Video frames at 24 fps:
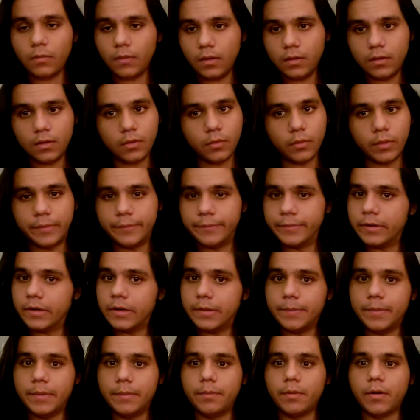you know, women
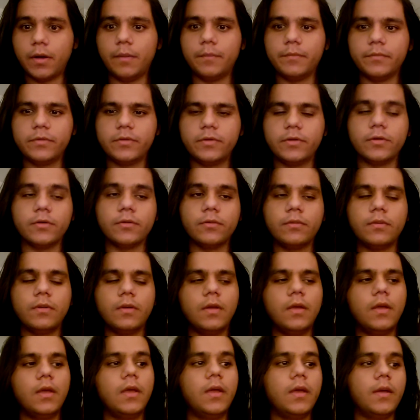can be problems too.
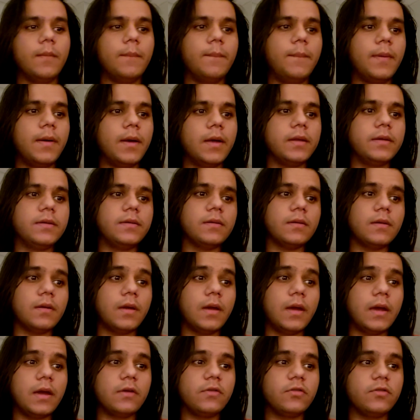But I
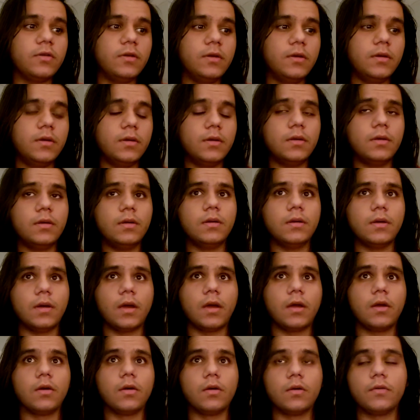actually,
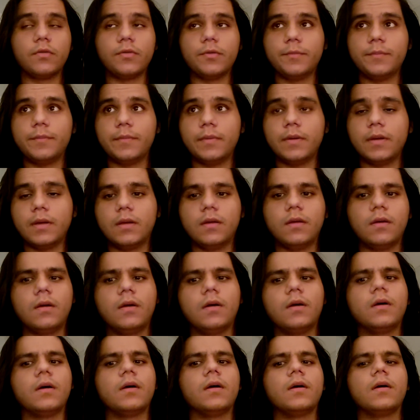I heard from a,
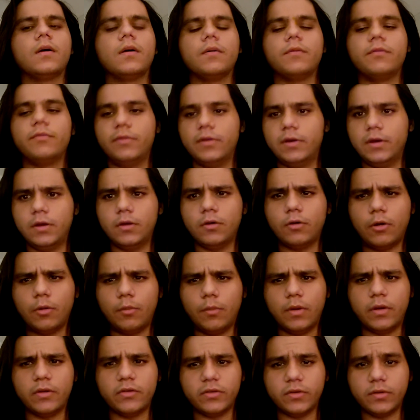uh, a video I
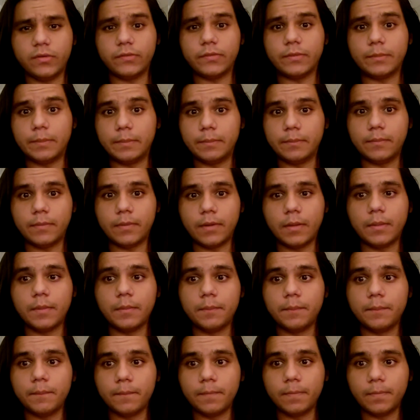watched of a,
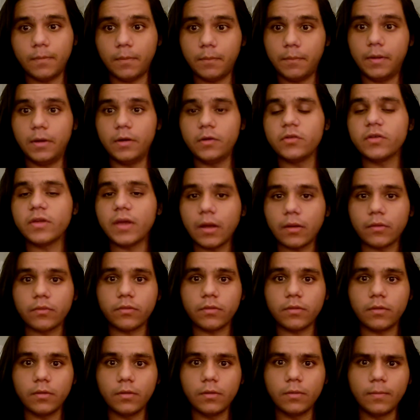um, a marriage
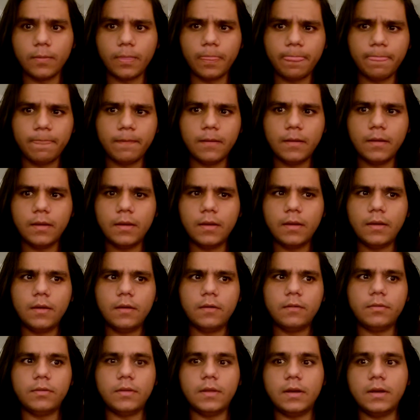counselor
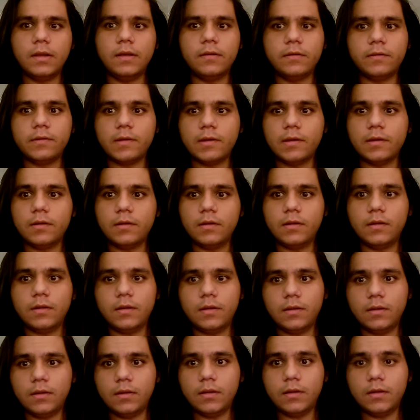that he said
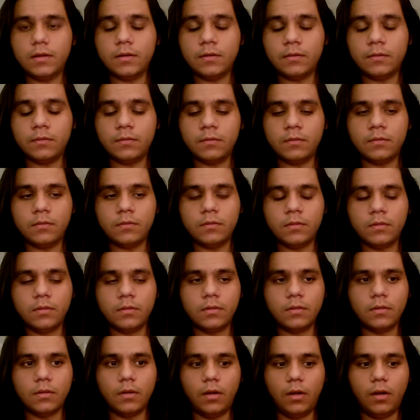in
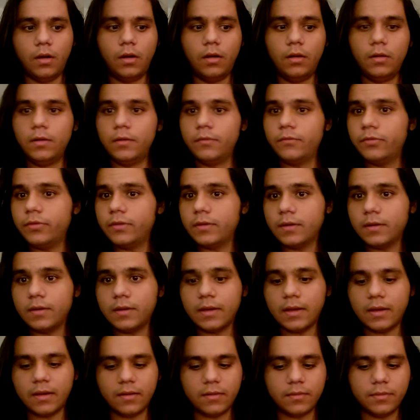all of the
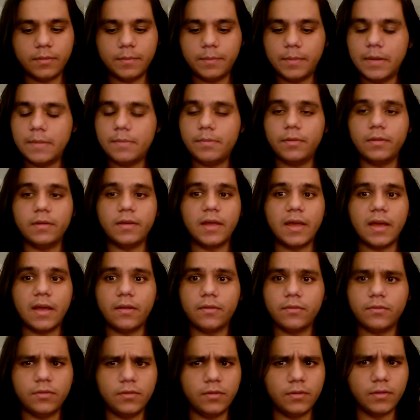the people he
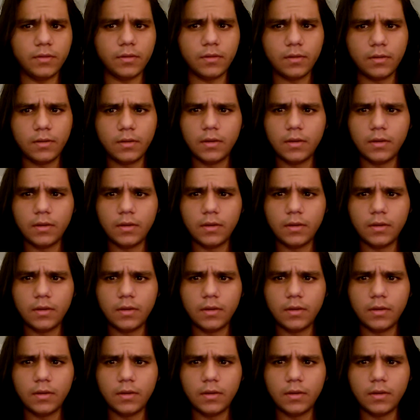counseled,